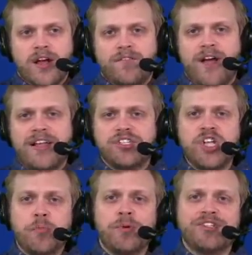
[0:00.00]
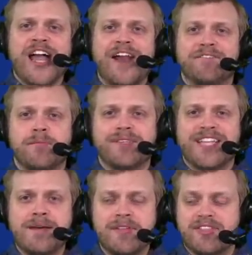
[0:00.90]
For a super chat from
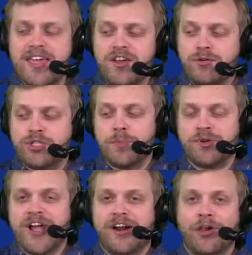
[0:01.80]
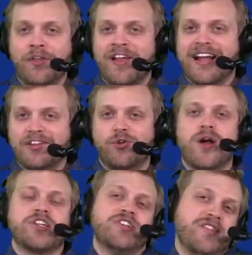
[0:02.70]
Timothy, who super chat earlier and then got the
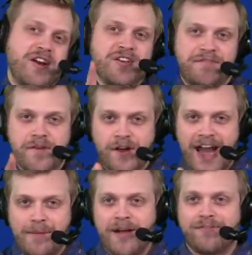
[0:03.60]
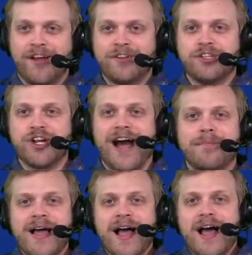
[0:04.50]
question in there. You figured it out, my friend. Good
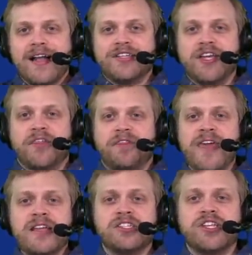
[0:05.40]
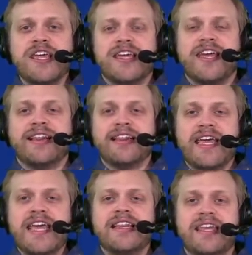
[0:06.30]
job. Do you think Zeke can
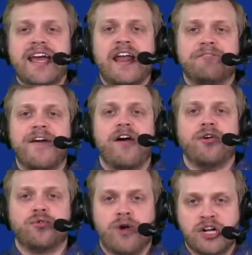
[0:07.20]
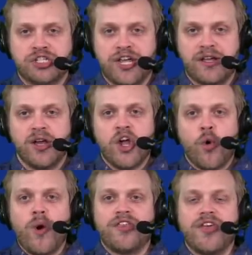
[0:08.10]
lead the NFL in rushing
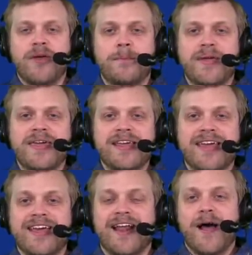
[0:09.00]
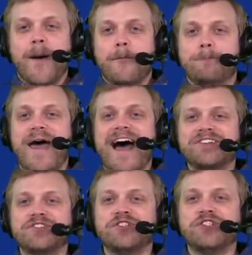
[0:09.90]
with him being in
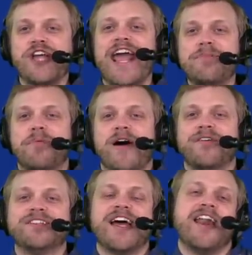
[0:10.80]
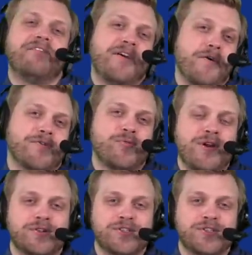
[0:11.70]
best shape of his NFL career